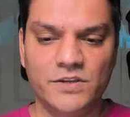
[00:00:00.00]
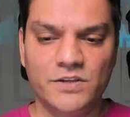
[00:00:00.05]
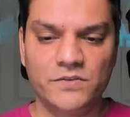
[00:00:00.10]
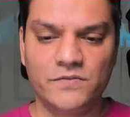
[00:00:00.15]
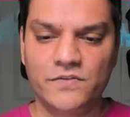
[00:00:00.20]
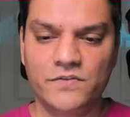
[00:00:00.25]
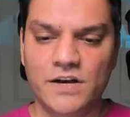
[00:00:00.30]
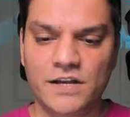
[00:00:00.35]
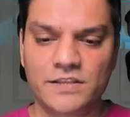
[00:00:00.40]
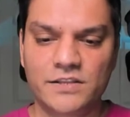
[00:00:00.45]

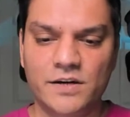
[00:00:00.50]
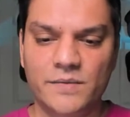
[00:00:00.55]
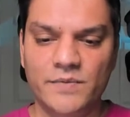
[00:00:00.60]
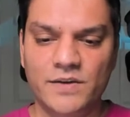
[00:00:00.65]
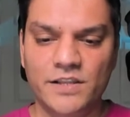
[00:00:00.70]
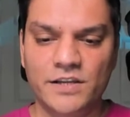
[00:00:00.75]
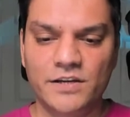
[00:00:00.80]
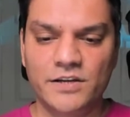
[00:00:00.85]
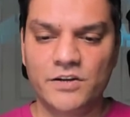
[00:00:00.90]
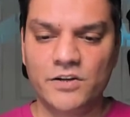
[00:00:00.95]
You've got the
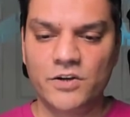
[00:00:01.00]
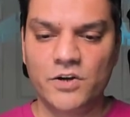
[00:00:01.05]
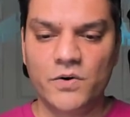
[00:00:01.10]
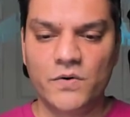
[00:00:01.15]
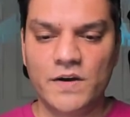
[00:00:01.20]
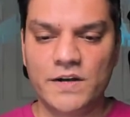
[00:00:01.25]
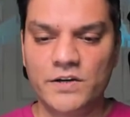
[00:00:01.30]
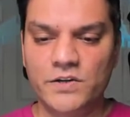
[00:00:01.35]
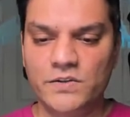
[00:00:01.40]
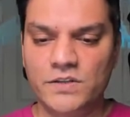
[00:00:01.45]
ability to go
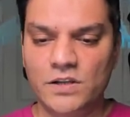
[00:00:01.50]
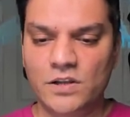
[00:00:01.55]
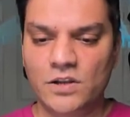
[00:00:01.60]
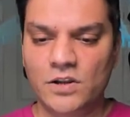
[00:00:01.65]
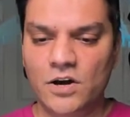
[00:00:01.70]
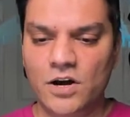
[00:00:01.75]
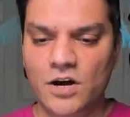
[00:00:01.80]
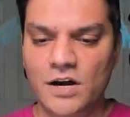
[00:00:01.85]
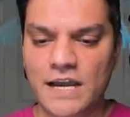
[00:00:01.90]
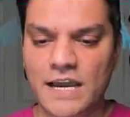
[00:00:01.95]
and do the
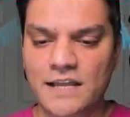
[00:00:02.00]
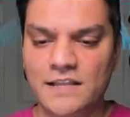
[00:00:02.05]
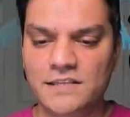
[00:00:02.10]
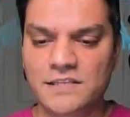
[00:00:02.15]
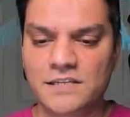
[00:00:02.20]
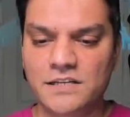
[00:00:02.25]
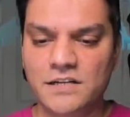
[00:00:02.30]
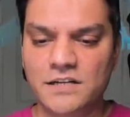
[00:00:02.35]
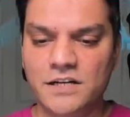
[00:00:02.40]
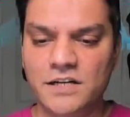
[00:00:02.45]
long
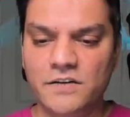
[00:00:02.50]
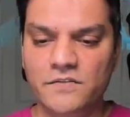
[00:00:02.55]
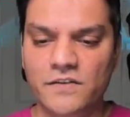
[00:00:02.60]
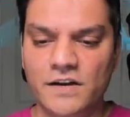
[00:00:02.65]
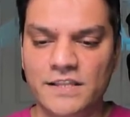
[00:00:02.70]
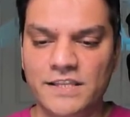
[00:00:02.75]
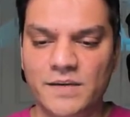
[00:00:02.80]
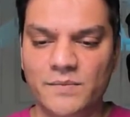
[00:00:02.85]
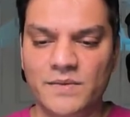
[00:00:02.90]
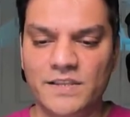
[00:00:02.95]
answer. You've
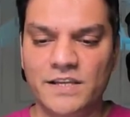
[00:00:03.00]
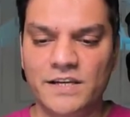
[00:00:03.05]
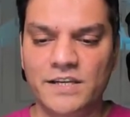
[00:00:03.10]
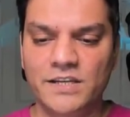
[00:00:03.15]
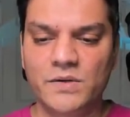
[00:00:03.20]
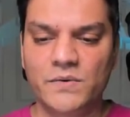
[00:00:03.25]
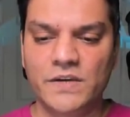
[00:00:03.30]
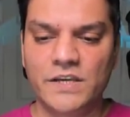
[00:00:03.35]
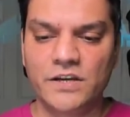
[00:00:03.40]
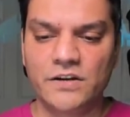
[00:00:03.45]
got the ability
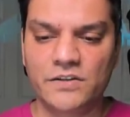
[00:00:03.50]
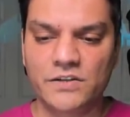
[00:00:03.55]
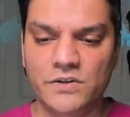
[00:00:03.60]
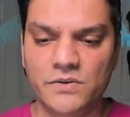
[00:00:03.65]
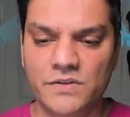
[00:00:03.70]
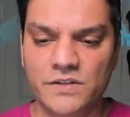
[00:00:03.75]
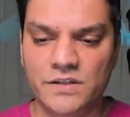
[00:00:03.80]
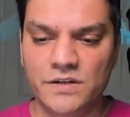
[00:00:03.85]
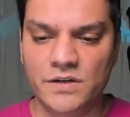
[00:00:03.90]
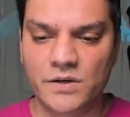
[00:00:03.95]
over here to
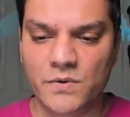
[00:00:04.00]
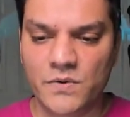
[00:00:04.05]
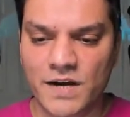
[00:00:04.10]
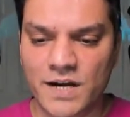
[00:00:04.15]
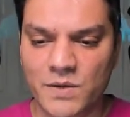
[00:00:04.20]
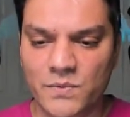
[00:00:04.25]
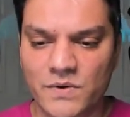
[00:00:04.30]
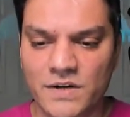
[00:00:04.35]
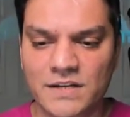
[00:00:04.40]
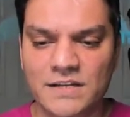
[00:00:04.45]
do the
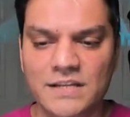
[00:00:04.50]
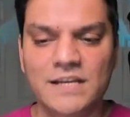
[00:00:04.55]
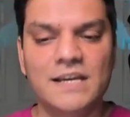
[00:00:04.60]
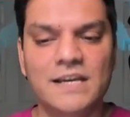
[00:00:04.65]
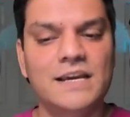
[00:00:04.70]
required one.